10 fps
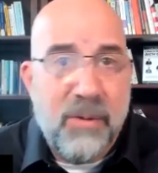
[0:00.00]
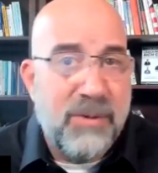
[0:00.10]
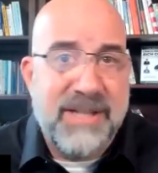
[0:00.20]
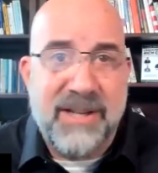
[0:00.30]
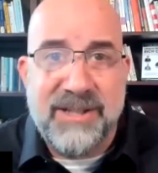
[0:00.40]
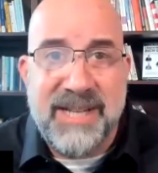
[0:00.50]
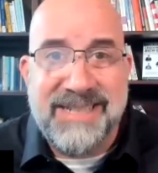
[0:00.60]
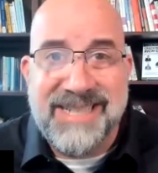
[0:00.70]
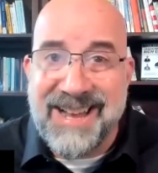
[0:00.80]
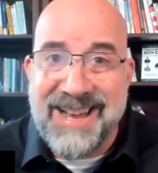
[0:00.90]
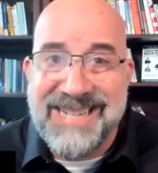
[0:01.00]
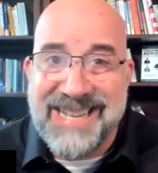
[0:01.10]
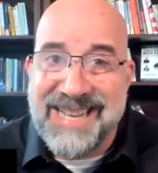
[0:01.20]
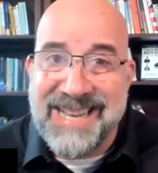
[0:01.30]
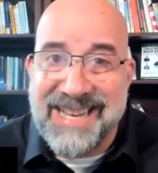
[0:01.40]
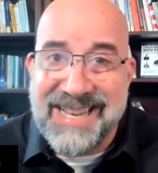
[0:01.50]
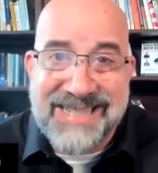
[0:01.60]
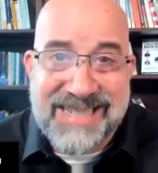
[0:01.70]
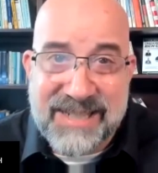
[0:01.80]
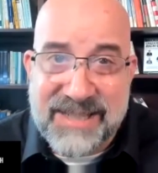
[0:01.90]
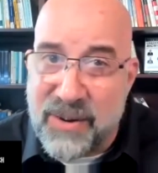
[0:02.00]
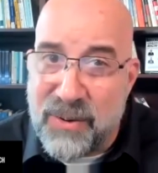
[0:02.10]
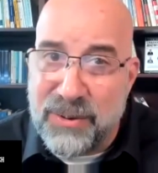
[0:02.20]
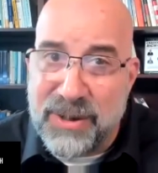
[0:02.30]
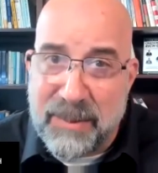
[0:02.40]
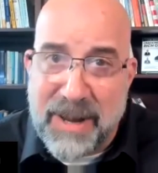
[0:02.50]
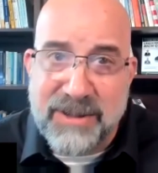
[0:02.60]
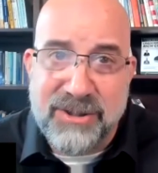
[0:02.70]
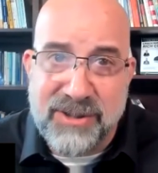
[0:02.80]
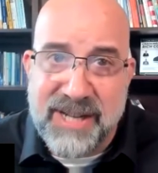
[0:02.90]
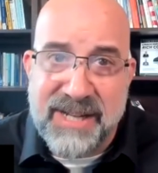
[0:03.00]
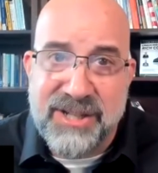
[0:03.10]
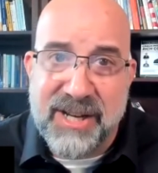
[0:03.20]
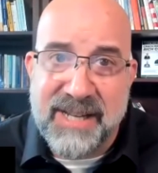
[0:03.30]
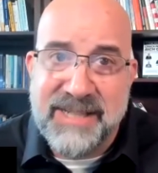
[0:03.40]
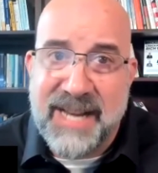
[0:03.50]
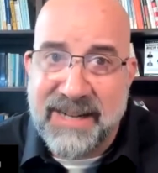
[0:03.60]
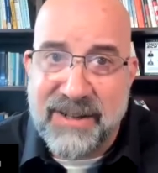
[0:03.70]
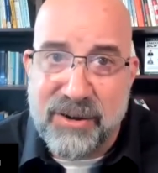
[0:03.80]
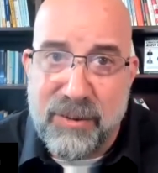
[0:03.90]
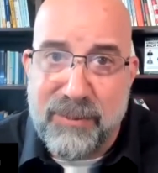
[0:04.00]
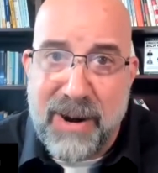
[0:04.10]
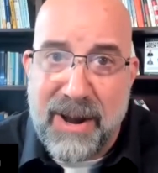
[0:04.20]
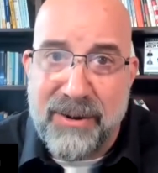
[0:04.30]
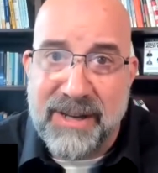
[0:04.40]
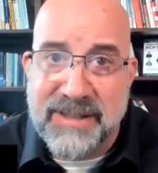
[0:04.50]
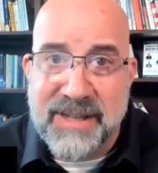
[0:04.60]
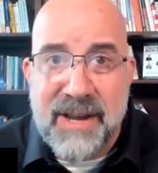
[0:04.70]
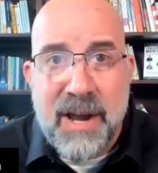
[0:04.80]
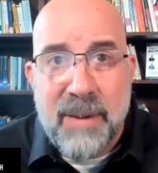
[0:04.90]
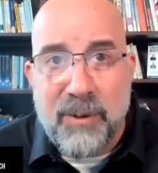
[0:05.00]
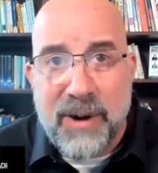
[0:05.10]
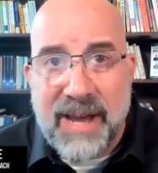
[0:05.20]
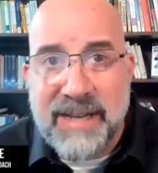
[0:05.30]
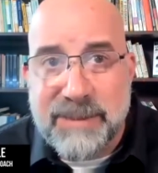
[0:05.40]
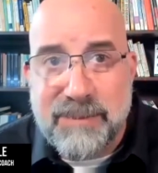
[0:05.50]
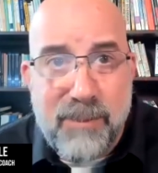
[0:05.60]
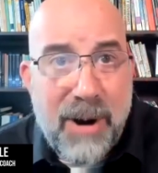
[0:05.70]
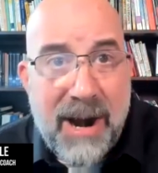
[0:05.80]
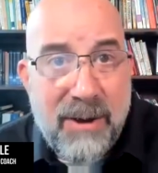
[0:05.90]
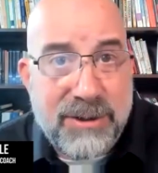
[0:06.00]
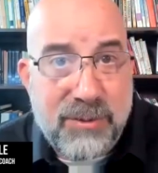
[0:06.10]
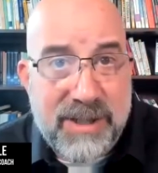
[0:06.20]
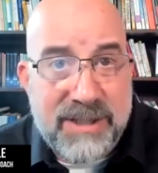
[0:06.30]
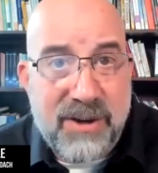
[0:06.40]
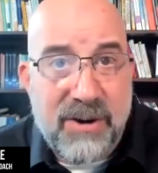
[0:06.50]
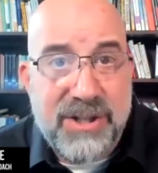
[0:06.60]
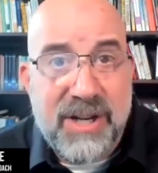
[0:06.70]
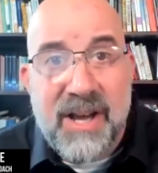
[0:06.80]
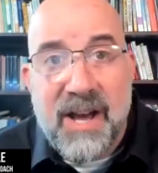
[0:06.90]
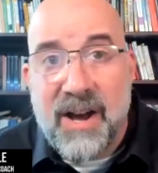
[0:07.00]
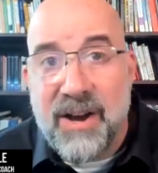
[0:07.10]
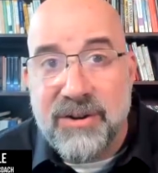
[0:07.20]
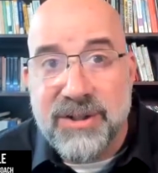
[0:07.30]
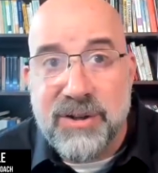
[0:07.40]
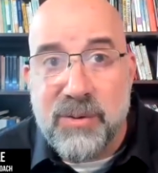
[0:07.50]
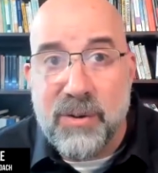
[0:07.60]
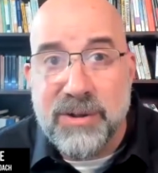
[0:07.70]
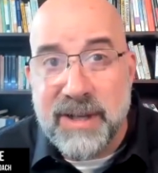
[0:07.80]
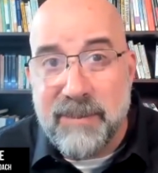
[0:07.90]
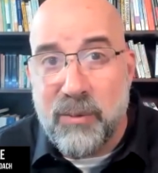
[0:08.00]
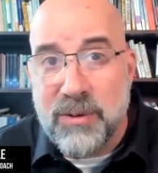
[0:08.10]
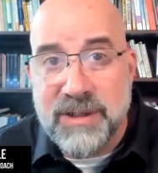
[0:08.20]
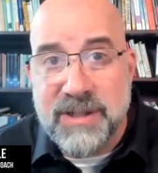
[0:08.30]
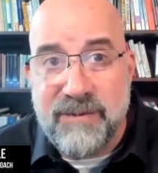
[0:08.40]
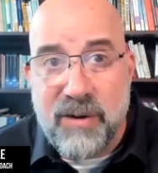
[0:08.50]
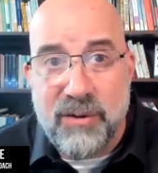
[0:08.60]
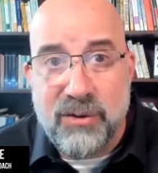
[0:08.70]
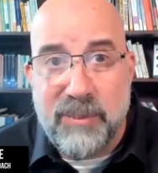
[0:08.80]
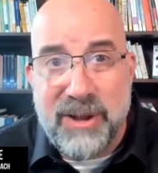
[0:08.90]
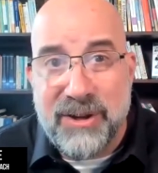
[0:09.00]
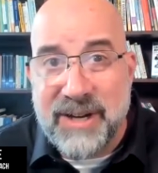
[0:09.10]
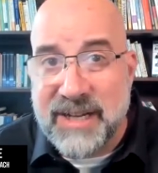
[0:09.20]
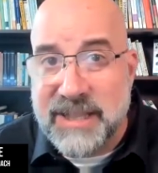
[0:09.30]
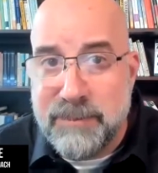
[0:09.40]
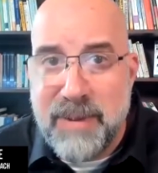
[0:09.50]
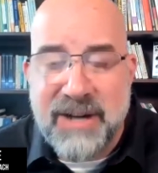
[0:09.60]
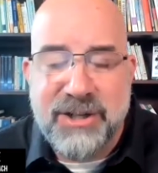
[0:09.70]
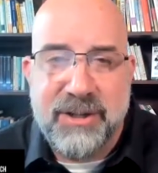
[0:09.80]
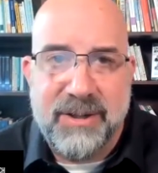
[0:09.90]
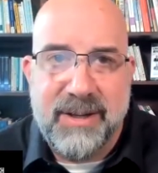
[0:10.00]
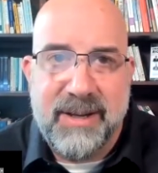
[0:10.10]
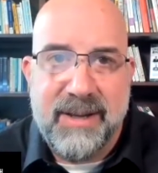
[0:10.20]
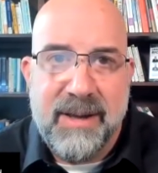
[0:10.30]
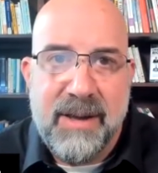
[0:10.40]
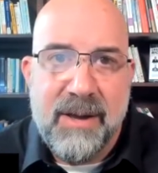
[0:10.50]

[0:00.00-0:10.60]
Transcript: Resilience in IT isn't solely about strategic and technical prowess. Brené Brown's research underscores the importance of vulnerability, especially